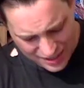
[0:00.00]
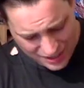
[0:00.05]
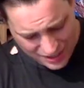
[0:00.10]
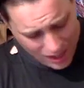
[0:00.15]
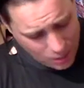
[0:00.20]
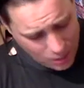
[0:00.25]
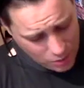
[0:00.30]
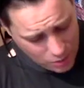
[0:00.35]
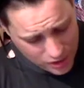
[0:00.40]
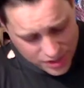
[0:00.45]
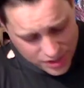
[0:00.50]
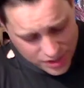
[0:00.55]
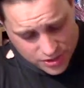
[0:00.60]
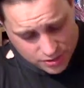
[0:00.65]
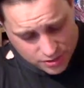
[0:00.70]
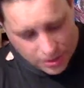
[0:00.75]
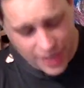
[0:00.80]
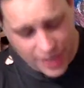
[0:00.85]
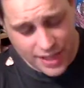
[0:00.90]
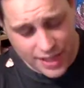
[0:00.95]
The artwork is
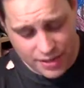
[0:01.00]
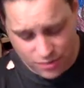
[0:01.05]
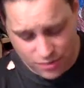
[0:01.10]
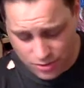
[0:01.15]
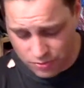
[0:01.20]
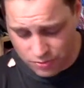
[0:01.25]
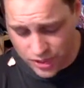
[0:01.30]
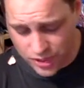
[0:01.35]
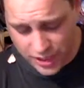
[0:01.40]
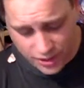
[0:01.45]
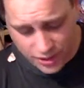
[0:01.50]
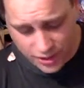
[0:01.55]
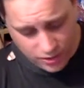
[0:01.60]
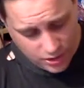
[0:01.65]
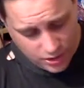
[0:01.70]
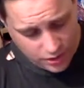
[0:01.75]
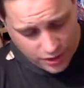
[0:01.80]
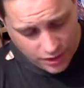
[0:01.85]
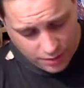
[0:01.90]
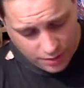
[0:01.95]
great. It's a really good
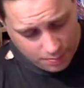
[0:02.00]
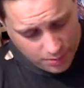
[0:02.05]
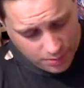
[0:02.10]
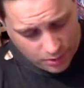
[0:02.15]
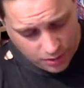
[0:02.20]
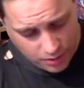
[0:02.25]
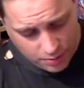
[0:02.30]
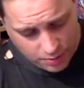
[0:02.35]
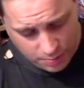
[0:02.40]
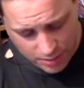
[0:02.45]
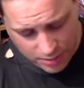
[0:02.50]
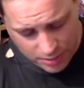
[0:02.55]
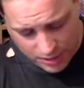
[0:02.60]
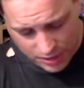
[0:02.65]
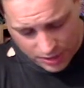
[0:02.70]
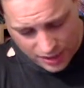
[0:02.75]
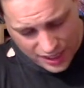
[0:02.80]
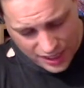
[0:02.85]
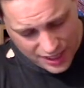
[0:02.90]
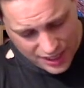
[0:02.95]
looking book,
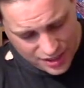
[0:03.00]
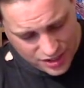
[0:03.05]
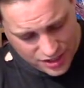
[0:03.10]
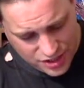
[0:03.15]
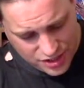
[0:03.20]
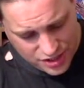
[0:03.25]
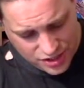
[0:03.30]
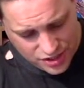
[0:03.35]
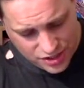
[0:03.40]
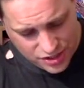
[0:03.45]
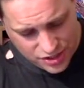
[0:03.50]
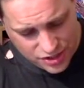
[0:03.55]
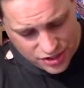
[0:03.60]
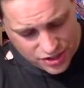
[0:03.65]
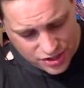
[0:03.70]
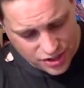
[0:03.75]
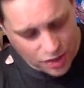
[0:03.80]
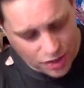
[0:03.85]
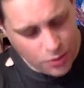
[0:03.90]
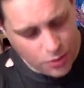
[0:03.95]
but it's just
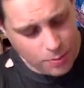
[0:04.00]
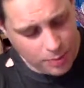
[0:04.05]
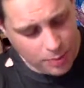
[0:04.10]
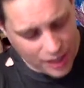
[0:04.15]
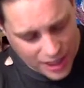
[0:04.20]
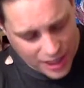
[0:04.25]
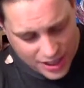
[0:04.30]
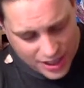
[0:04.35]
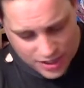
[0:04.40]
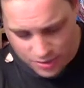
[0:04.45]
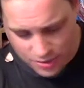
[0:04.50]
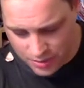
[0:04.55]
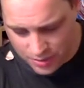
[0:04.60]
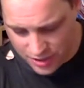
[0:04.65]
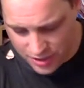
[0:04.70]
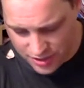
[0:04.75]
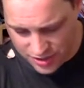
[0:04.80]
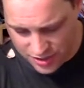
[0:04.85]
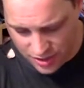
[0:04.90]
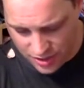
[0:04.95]
so pleased with
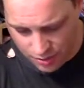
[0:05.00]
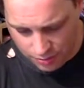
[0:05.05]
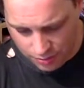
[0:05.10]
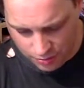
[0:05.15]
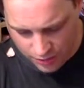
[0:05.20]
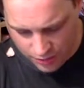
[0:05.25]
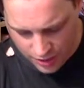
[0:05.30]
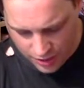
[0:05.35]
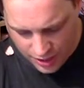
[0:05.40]
itself.